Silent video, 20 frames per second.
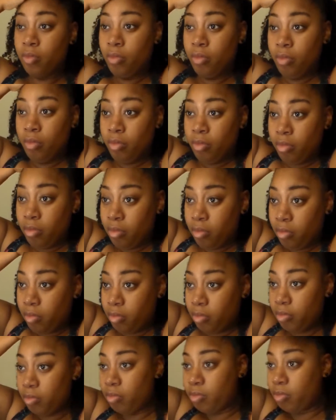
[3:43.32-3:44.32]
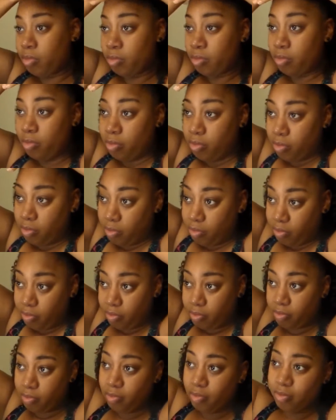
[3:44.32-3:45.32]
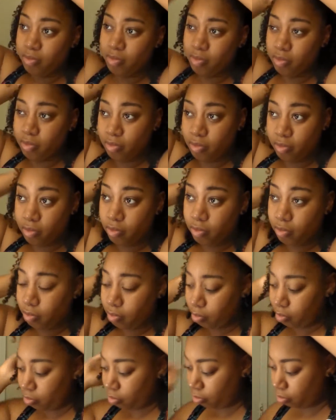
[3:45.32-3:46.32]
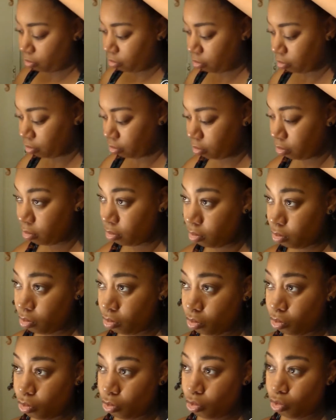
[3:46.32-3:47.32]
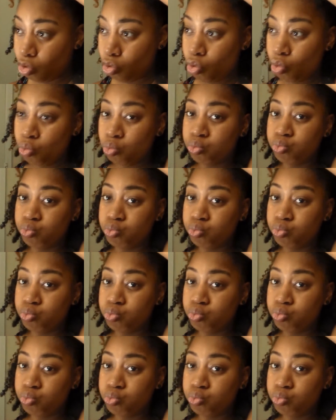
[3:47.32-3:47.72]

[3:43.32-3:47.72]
(silence)